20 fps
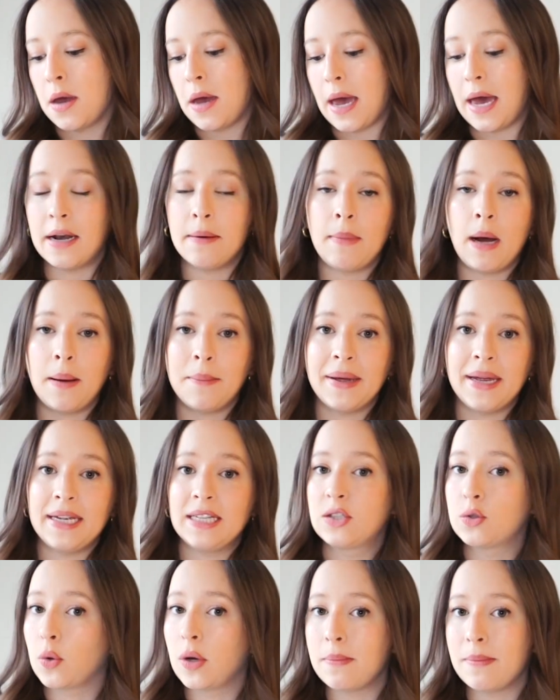edamame,
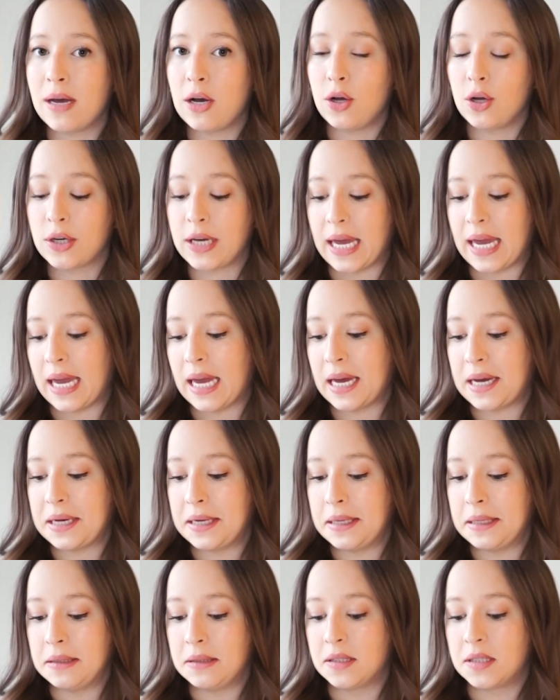soy milk,
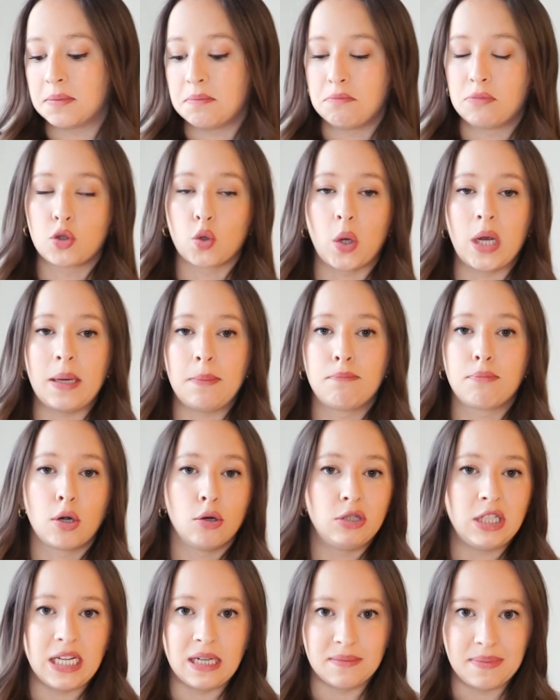and soy
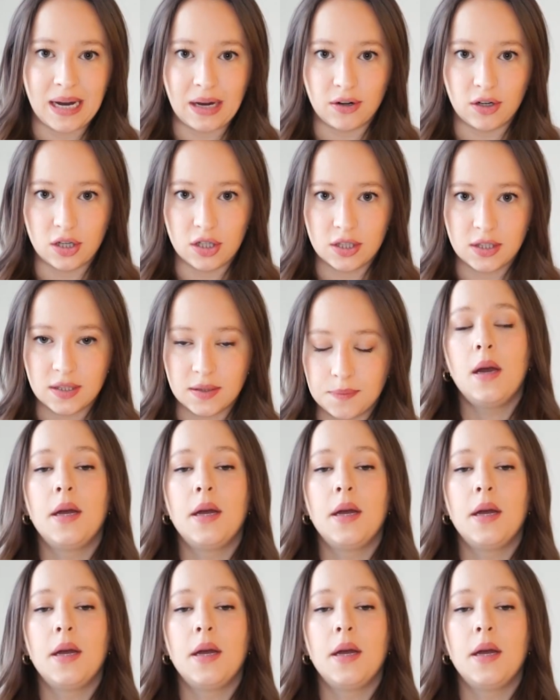protein powders.